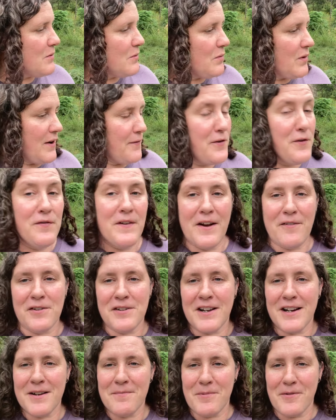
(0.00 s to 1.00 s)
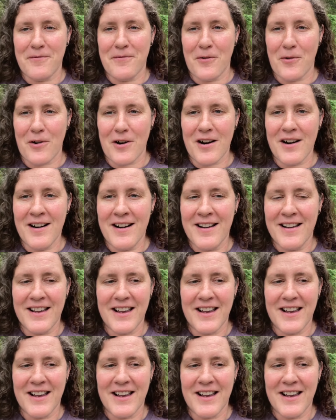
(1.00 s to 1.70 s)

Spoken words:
if you've never done it before,